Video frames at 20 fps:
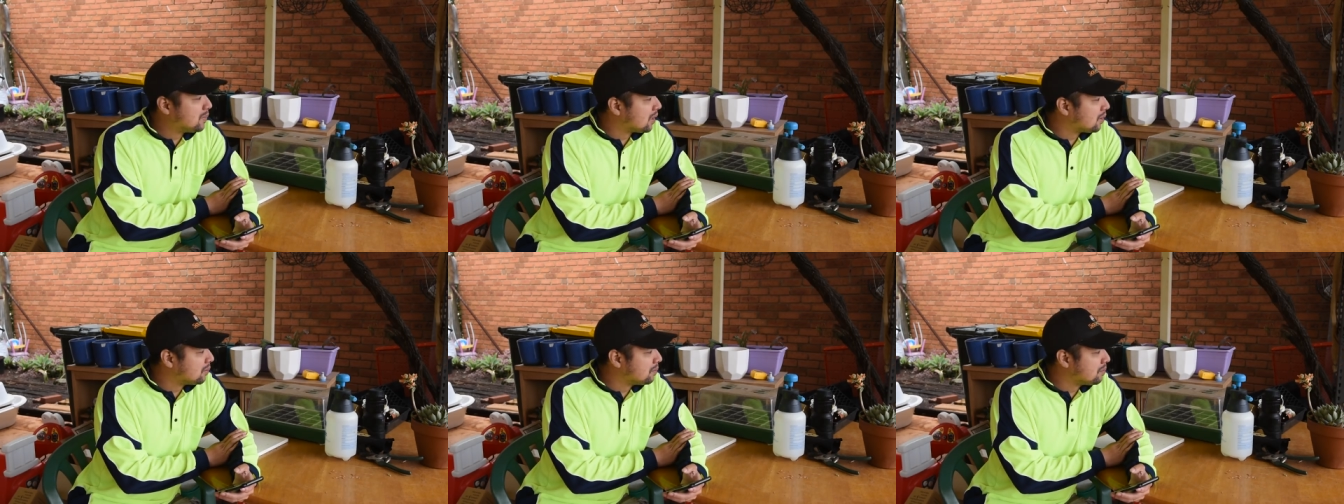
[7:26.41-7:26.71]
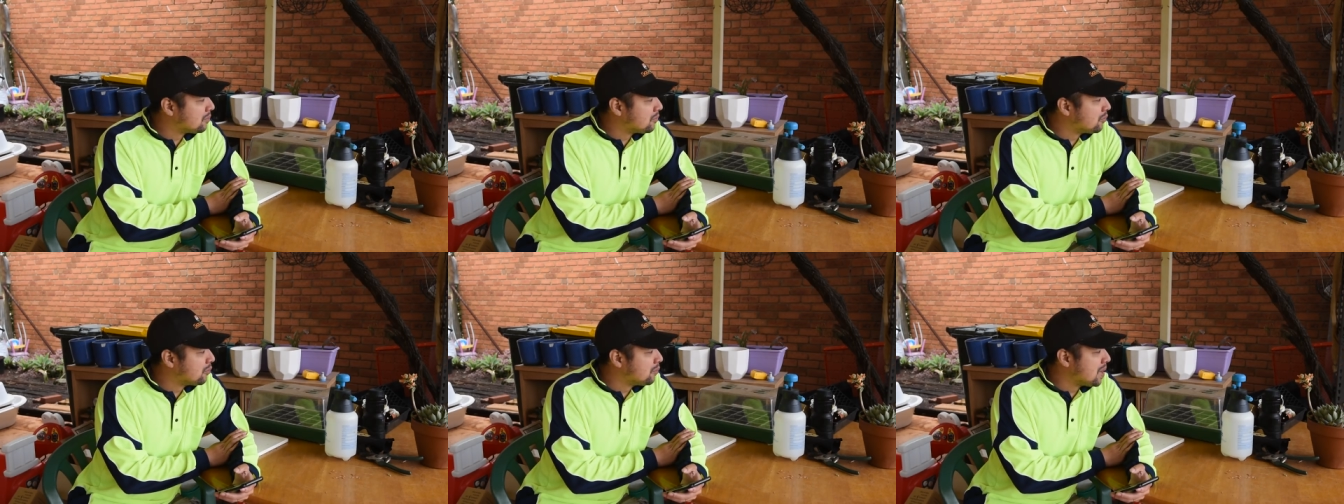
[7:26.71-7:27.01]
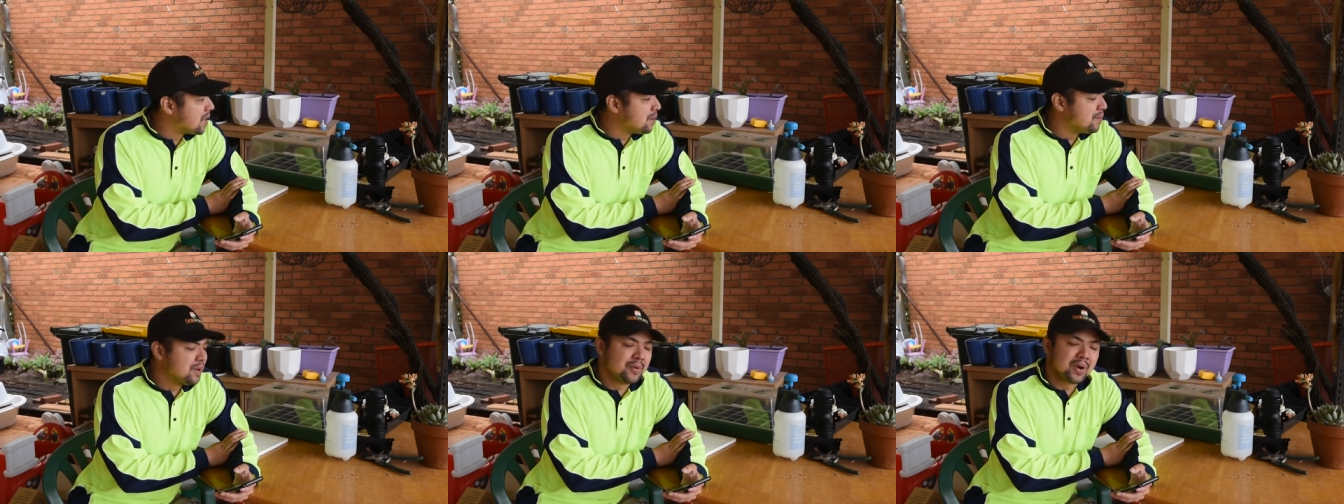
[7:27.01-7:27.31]
but
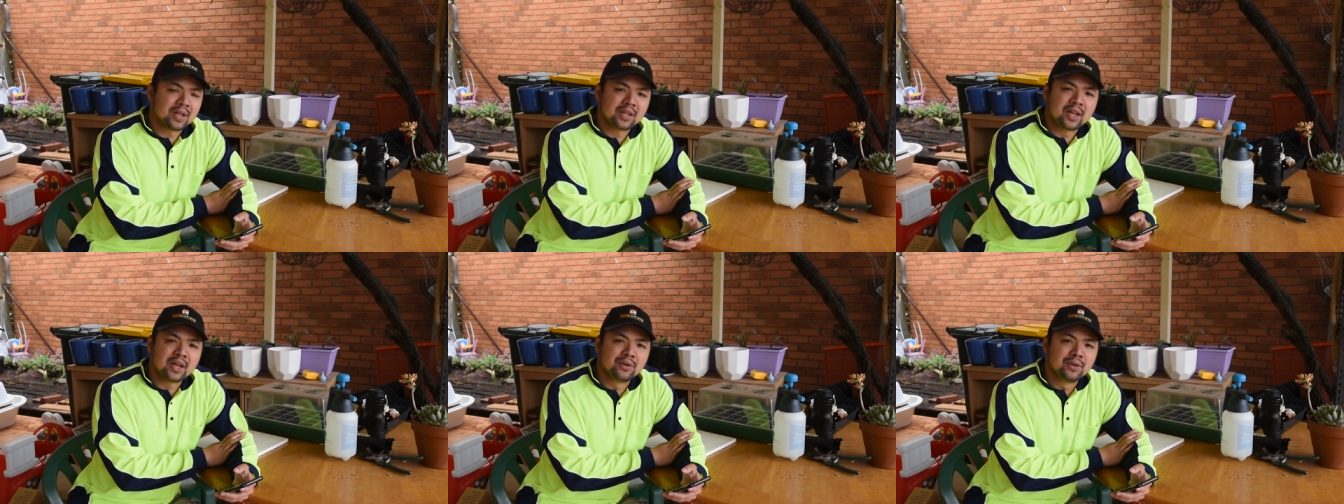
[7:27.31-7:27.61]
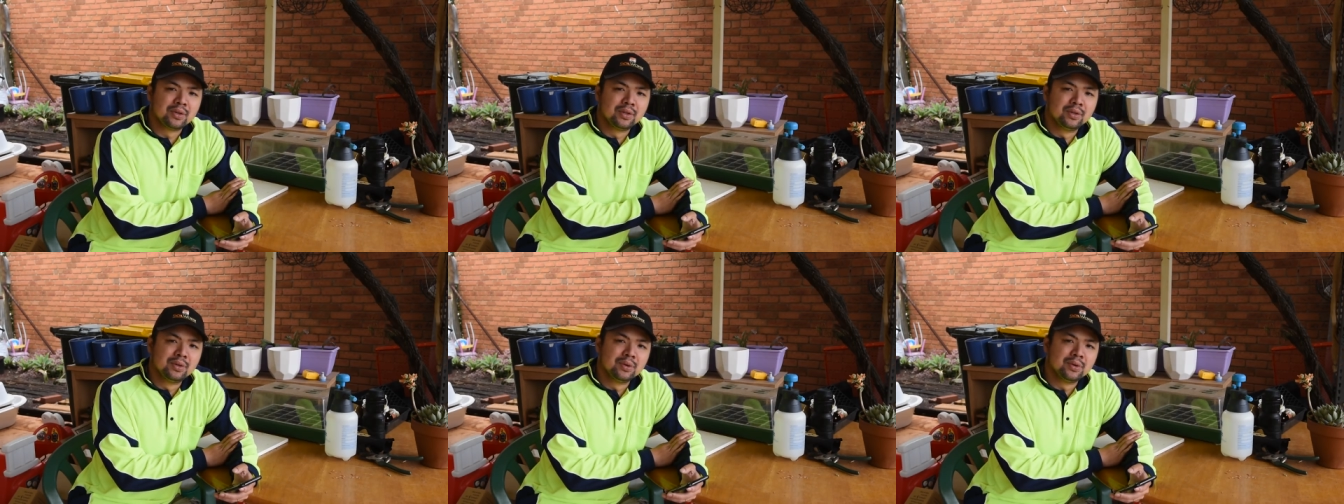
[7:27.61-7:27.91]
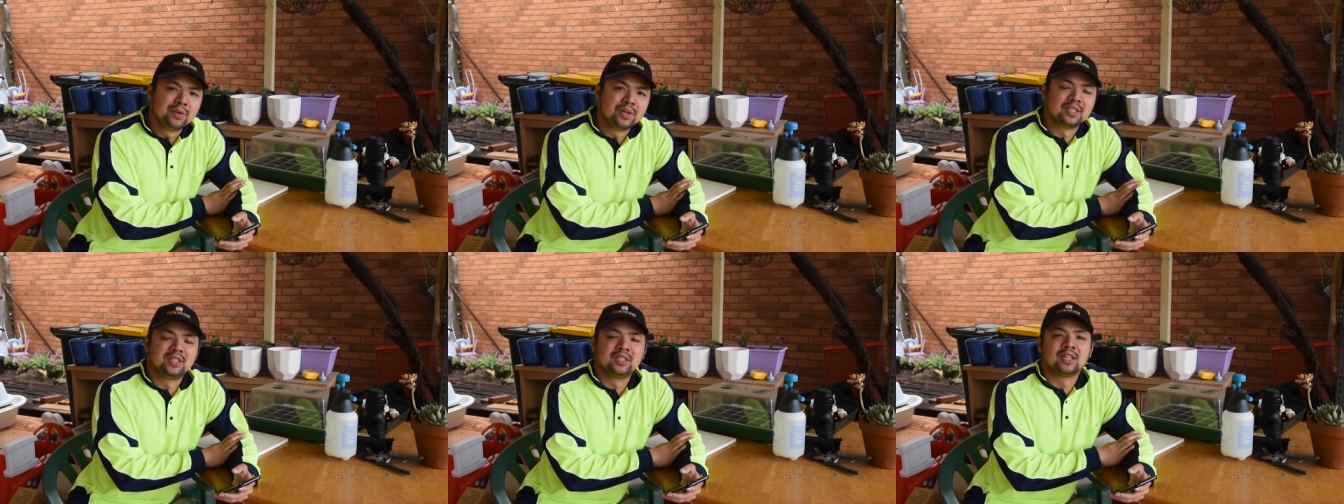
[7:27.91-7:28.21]
maybe what I could
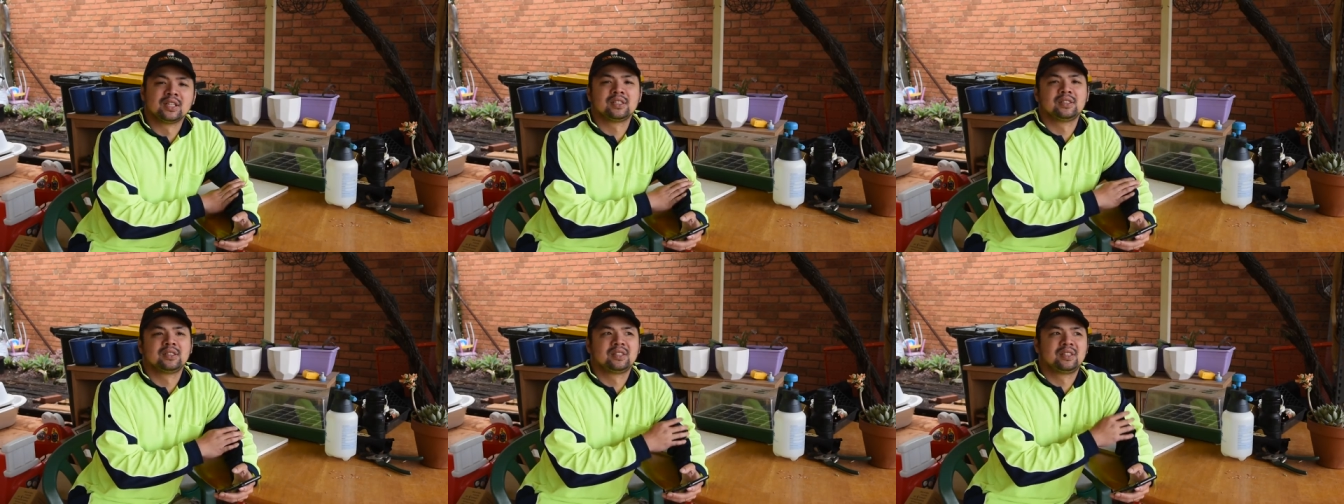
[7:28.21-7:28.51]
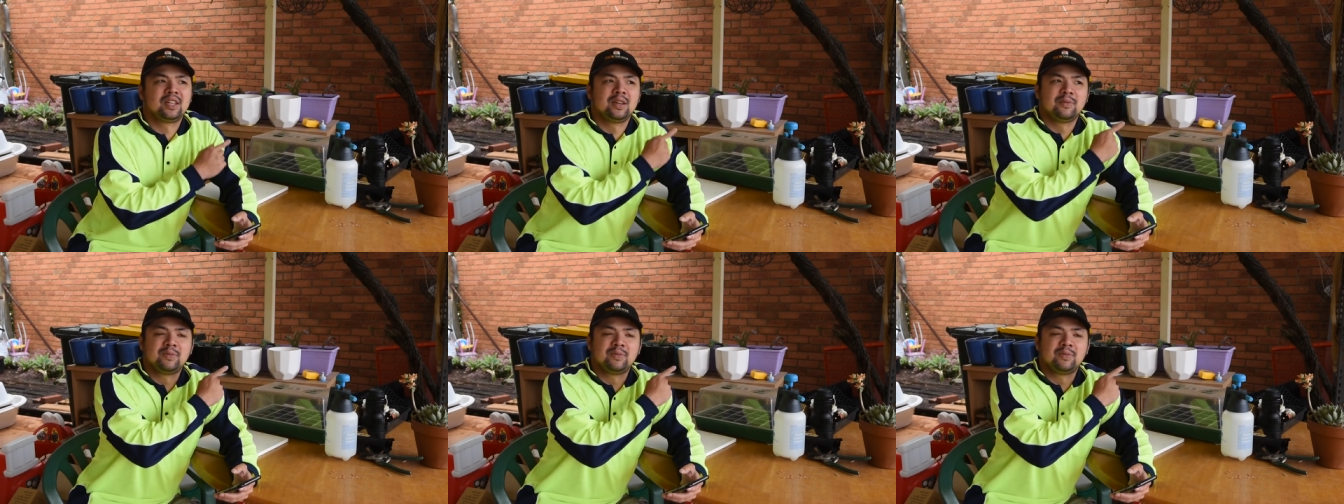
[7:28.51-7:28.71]
do is just